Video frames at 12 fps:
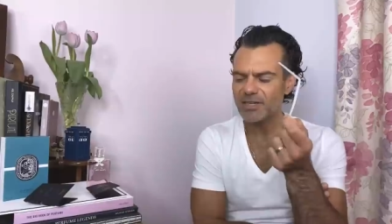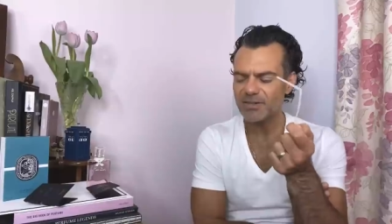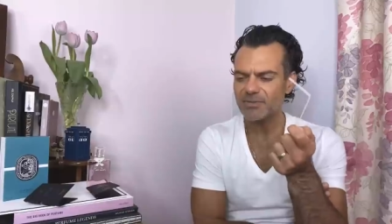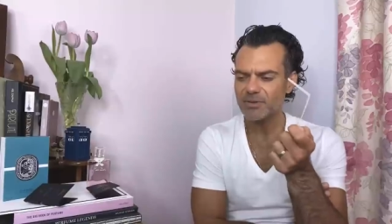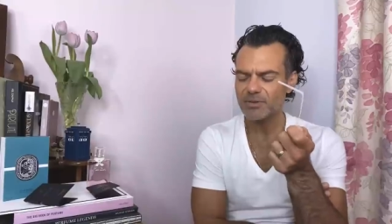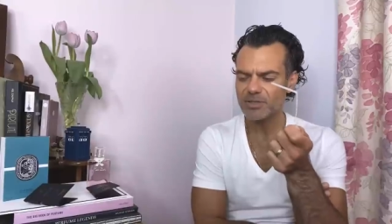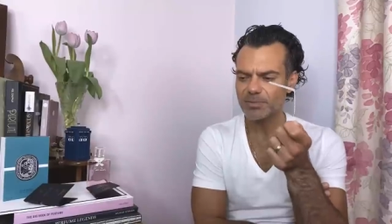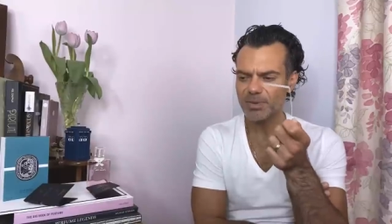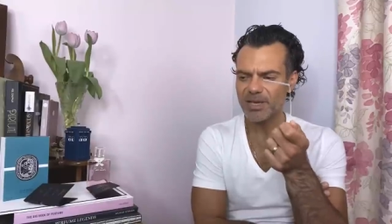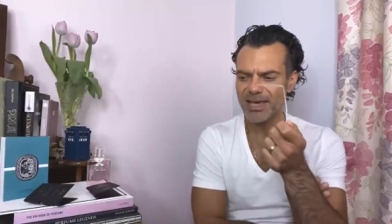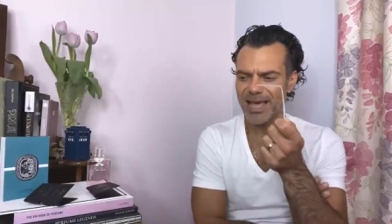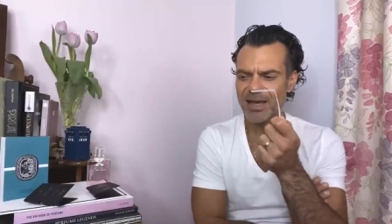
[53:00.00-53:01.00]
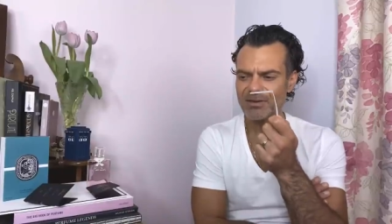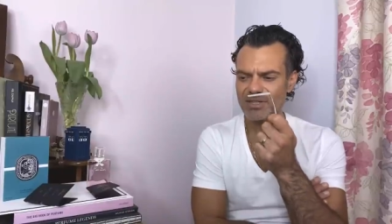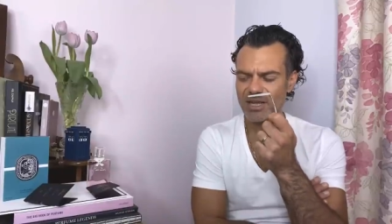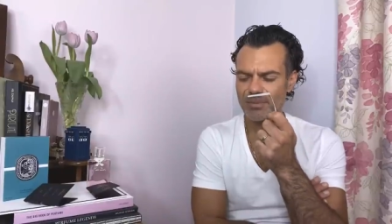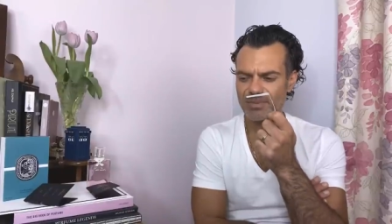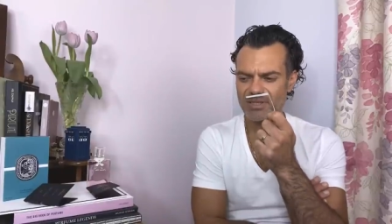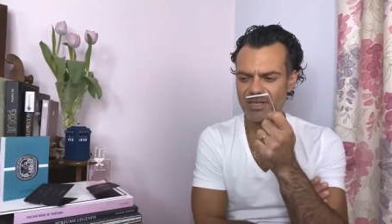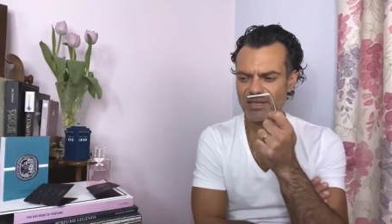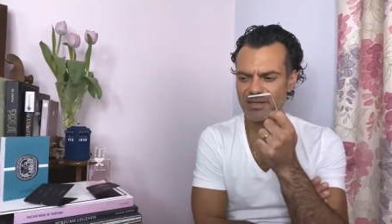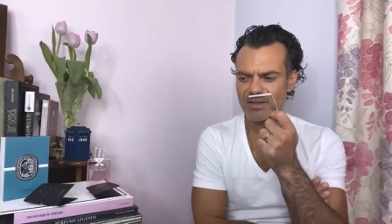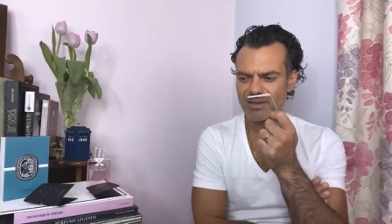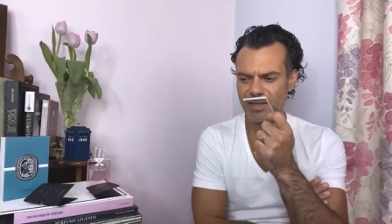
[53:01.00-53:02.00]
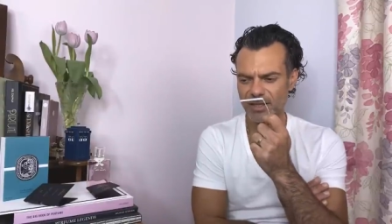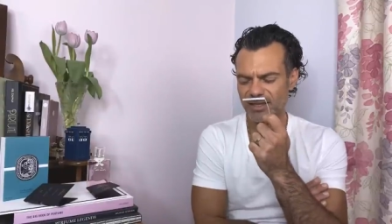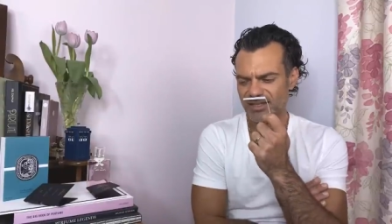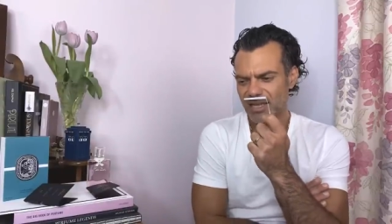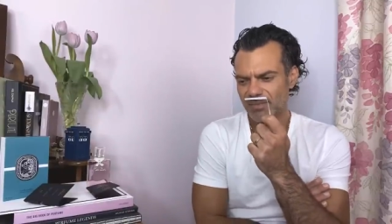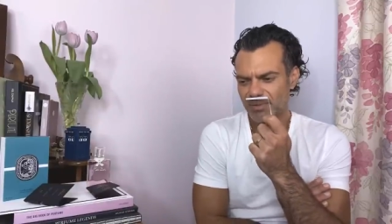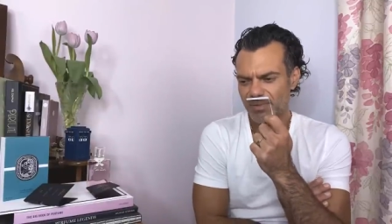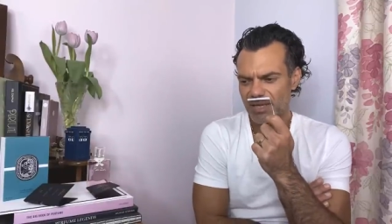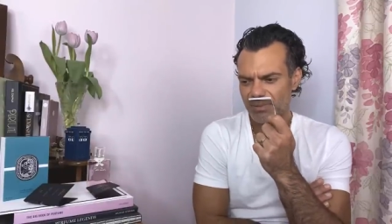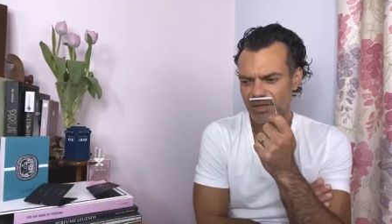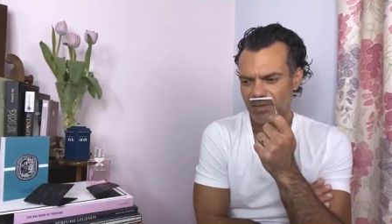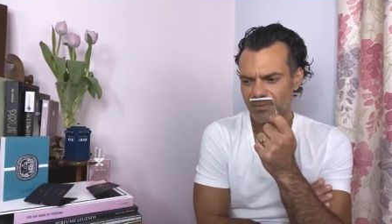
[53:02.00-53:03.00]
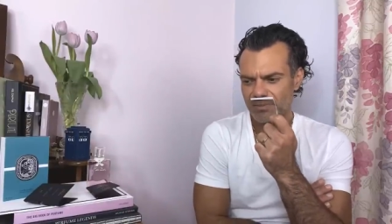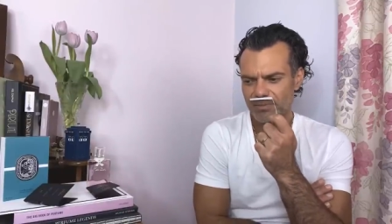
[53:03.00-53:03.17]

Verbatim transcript: difficult to pick out a particular thing, except maybe